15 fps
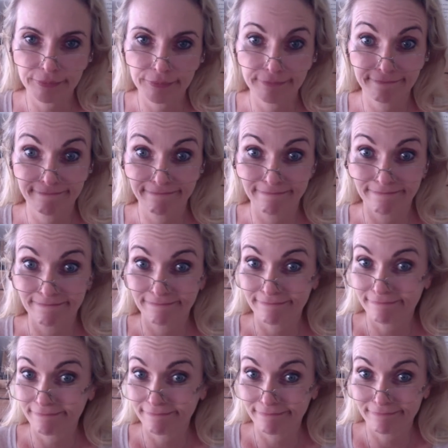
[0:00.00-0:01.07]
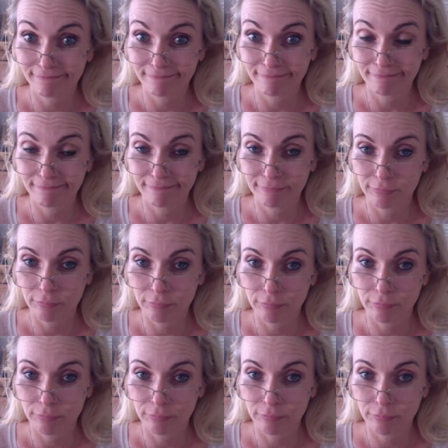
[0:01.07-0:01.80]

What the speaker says: No one is speaking in this clip.